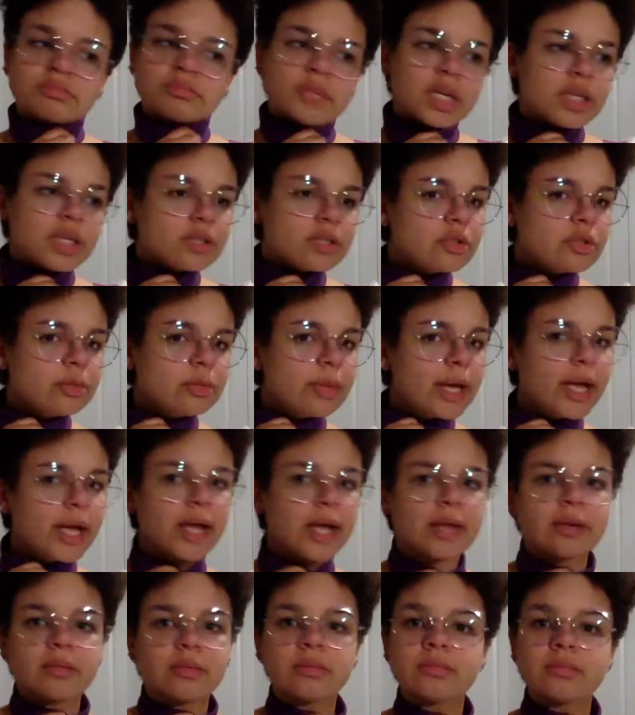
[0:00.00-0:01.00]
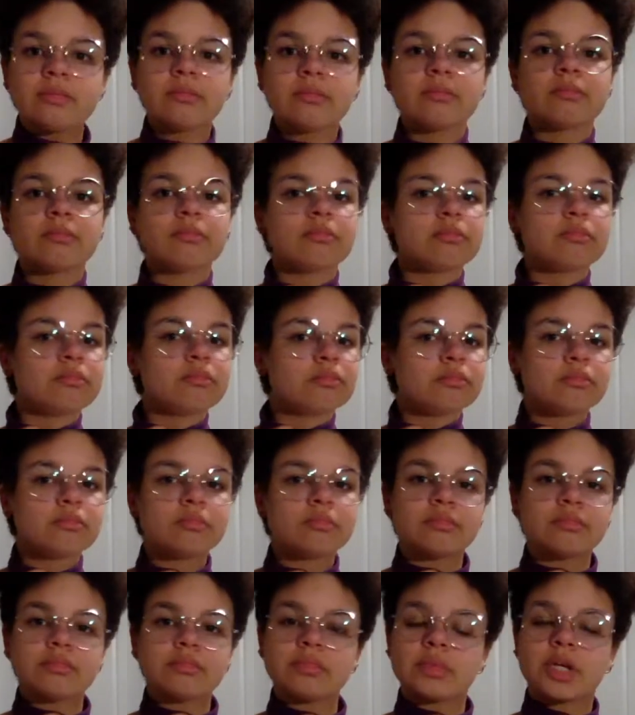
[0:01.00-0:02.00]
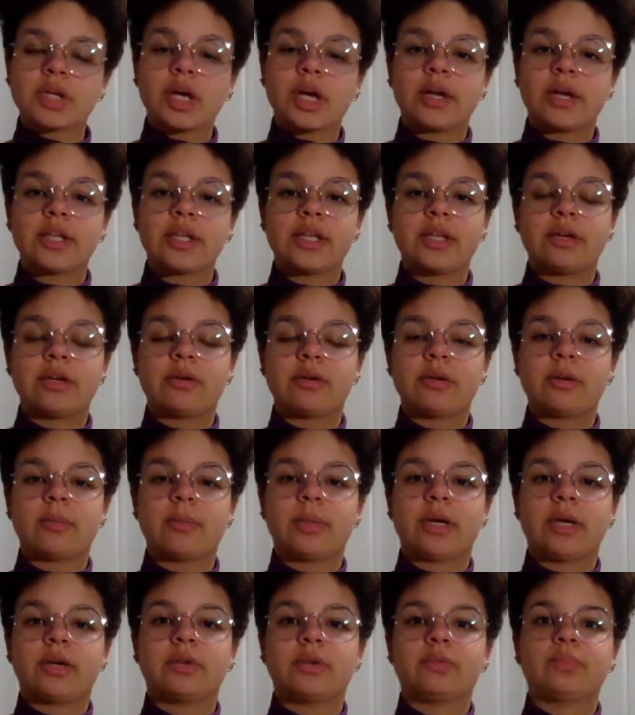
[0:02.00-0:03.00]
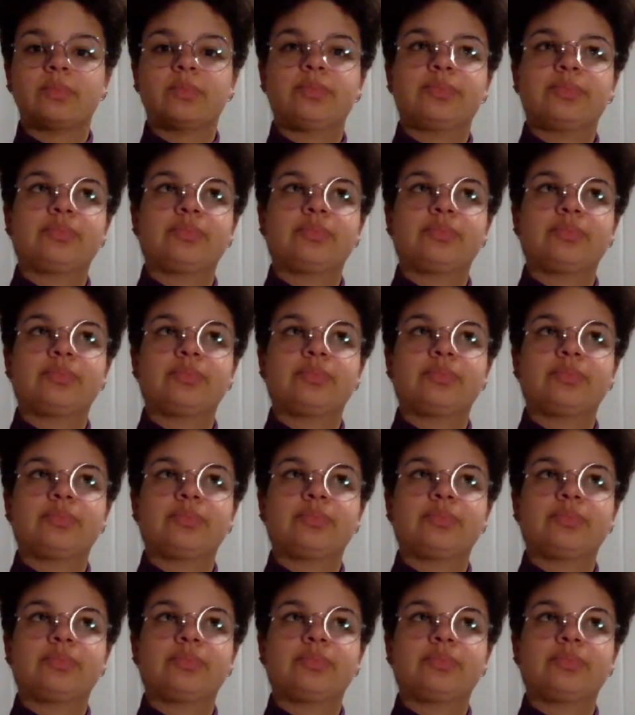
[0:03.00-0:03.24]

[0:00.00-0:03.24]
ain't too bad. Got here in about,